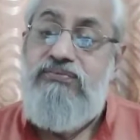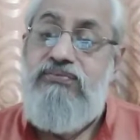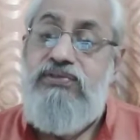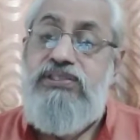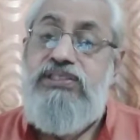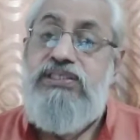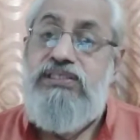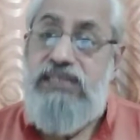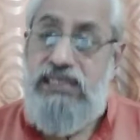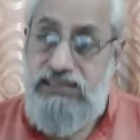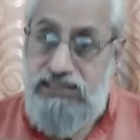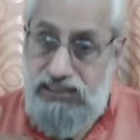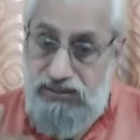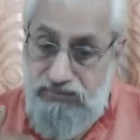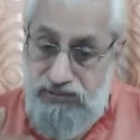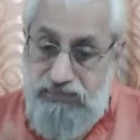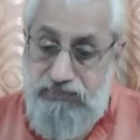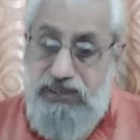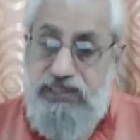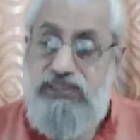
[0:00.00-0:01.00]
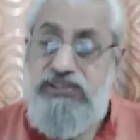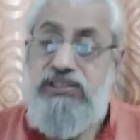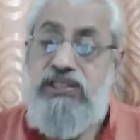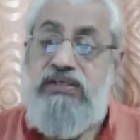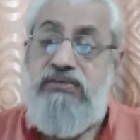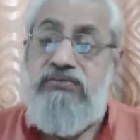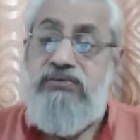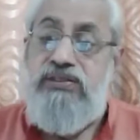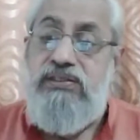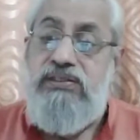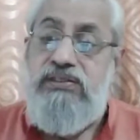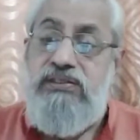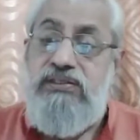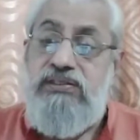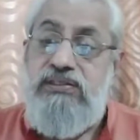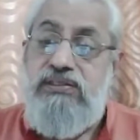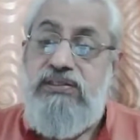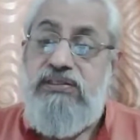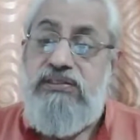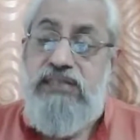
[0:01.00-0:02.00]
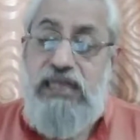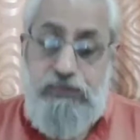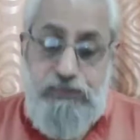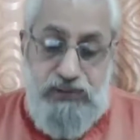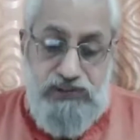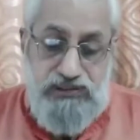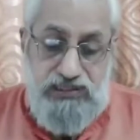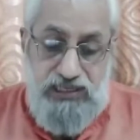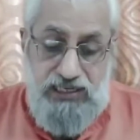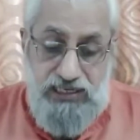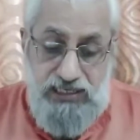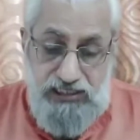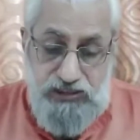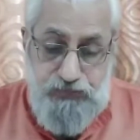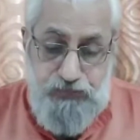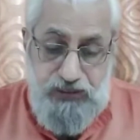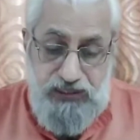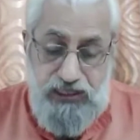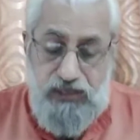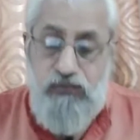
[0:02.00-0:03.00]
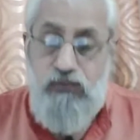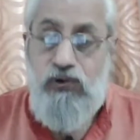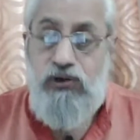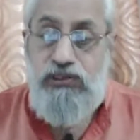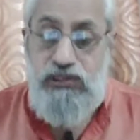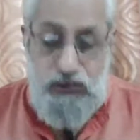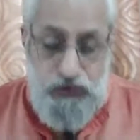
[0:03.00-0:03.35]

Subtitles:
which is nothing but myself, that means really speaking what?